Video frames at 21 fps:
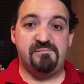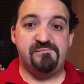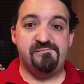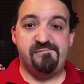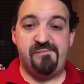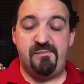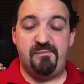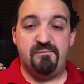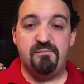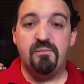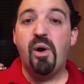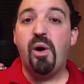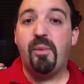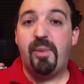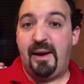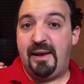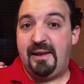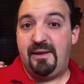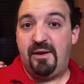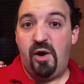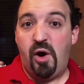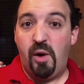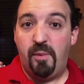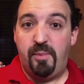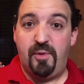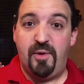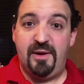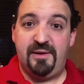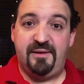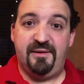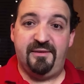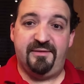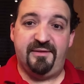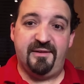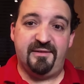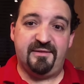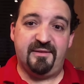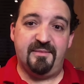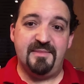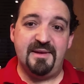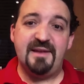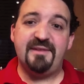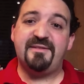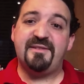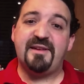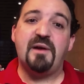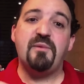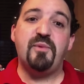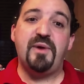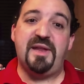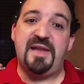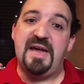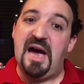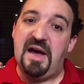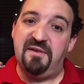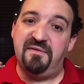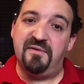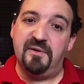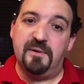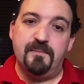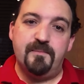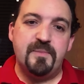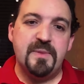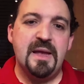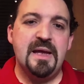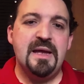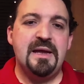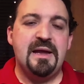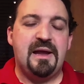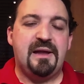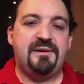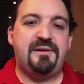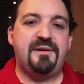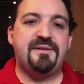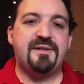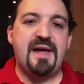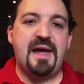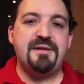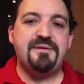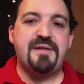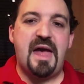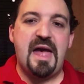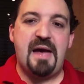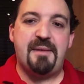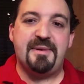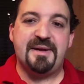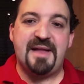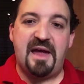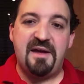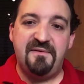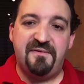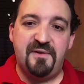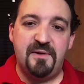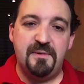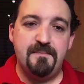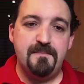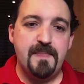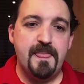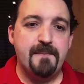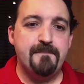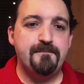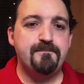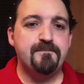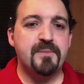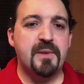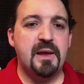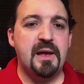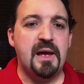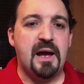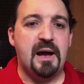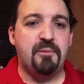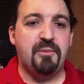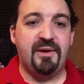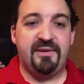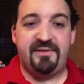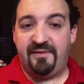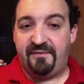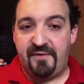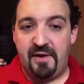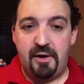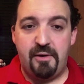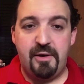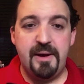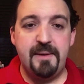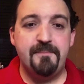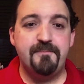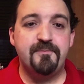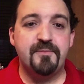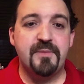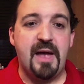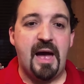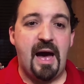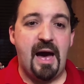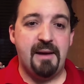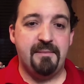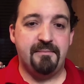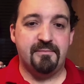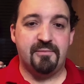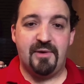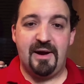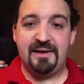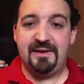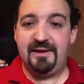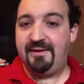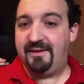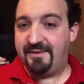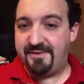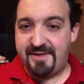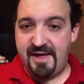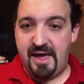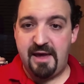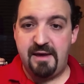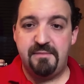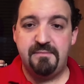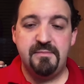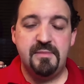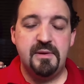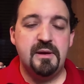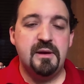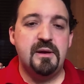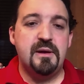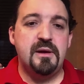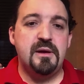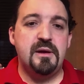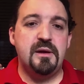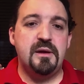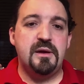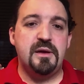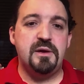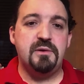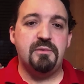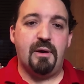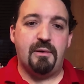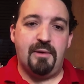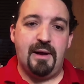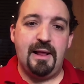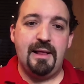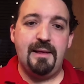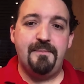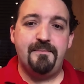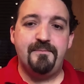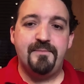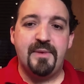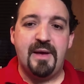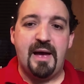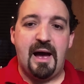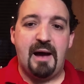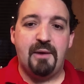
mobile operating system. Let's start with the iPhone. In this case, I have an iPhone with Safari. I'm running the same URL, and